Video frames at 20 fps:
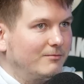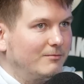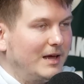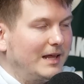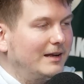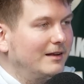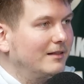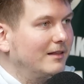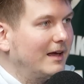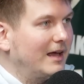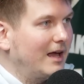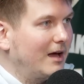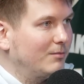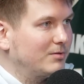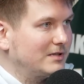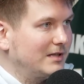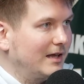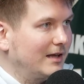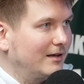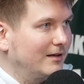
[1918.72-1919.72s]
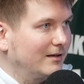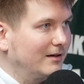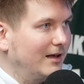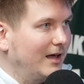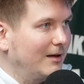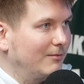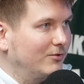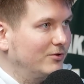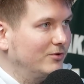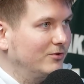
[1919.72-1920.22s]
many layups like in
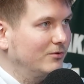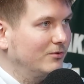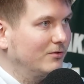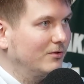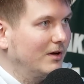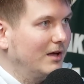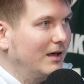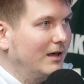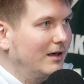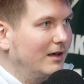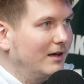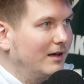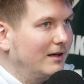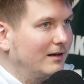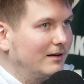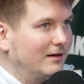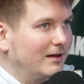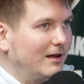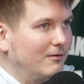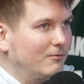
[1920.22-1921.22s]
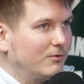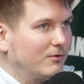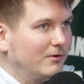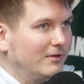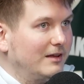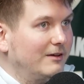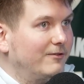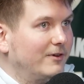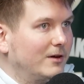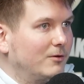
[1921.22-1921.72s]
Game 2. And they were
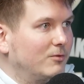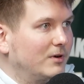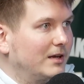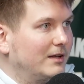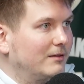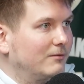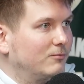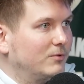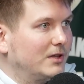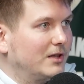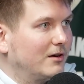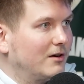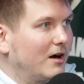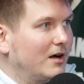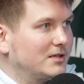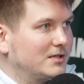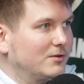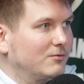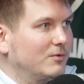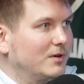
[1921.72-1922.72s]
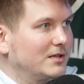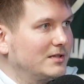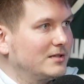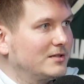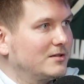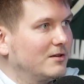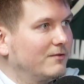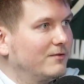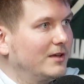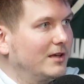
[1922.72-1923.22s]
living with the
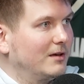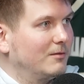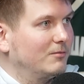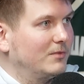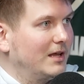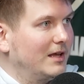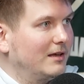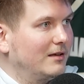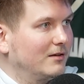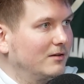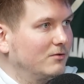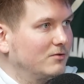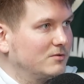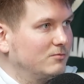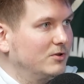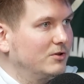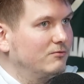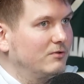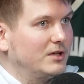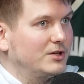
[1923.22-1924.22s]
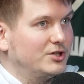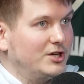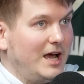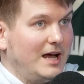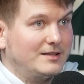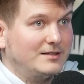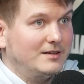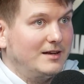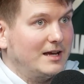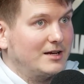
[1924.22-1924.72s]
consequences of him taking those mid-range
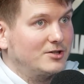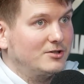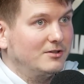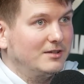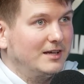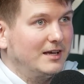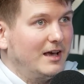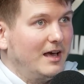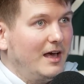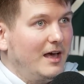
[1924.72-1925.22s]
shots. And actually,